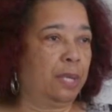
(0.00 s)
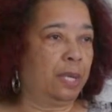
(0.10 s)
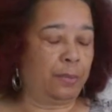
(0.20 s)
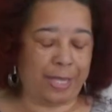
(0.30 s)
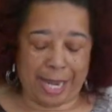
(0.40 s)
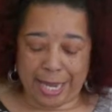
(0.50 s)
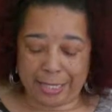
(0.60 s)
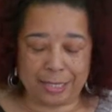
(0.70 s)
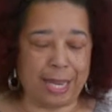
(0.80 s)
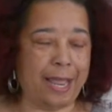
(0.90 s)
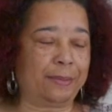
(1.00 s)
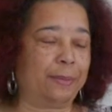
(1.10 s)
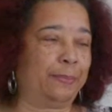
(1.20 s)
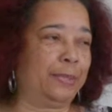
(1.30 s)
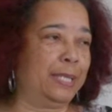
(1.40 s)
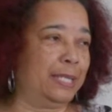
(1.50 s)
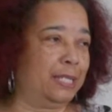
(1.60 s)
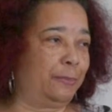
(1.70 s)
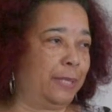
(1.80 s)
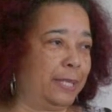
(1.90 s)
We ask that,
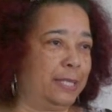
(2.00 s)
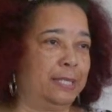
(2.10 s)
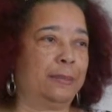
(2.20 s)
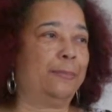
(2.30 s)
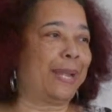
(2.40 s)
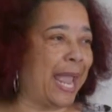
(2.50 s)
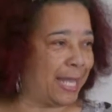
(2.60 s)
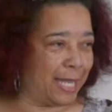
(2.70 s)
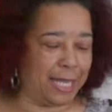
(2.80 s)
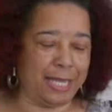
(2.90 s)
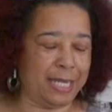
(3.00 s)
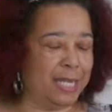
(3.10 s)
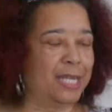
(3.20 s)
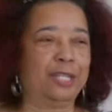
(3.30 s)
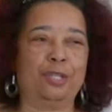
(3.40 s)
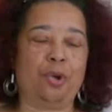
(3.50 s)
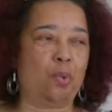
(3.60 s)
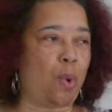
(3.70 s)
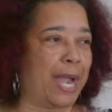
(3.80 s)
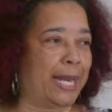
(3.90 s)
please, please, black ink, no
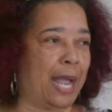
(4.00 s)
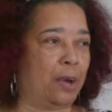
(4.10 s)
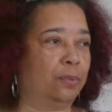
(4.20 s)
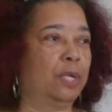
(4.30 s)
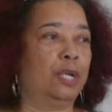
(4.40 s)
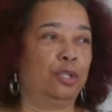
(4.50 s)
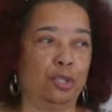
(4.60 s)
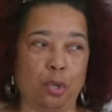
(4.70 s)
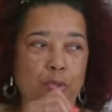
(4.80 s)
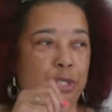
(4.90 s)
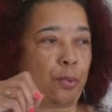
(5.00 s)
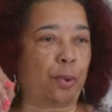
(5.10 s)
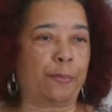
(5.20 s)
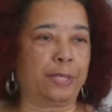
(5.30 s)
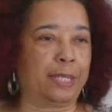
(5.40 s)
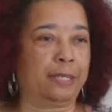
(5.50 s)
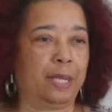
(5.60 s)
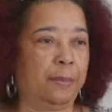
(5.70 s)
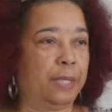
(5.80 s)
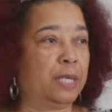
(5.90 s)
whiteout, no scribbling
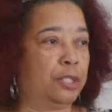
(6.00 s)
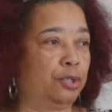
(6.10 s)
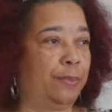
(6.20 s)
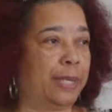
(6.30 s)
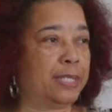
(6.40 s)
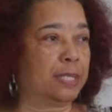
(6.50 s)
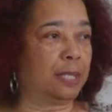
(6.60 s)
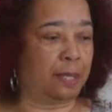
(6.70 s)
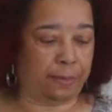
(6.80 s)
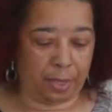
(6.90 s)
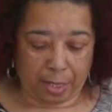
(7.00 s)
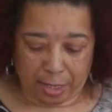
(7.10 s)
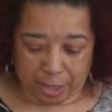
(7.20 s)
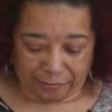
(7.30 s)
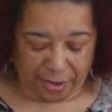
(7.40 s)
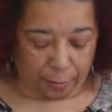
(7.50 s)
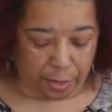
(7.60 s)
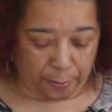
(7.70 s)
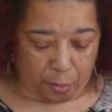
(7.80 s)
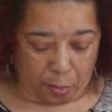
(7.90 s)
because you messed up. It's very
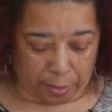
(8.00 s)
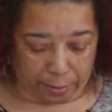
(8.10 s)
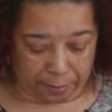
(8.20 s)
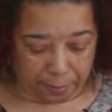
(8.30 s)
important.